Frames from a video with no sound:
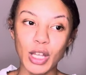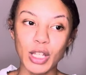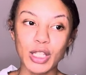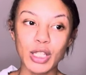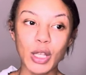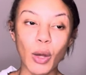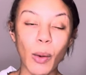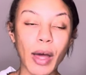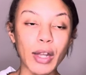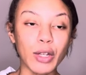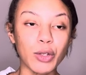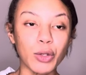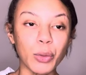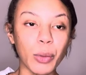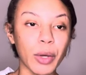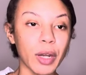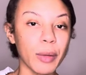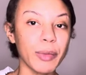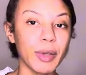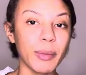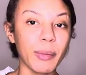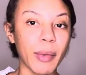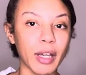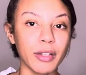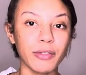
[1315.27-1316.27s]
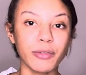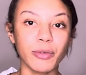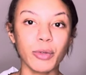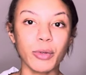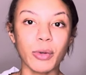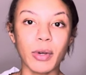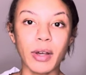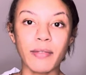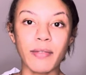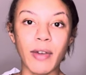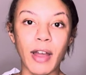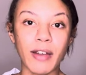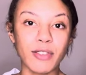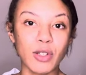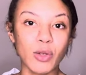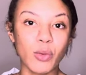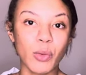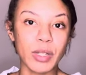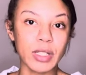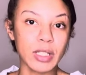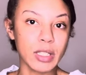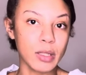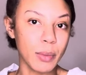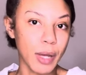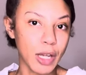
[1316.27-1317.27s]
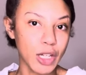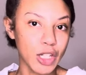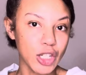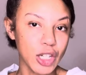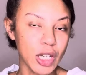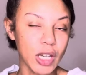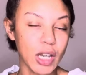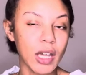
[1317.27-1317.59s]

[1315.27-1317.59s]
So I do want to be mindful of everyone's budget,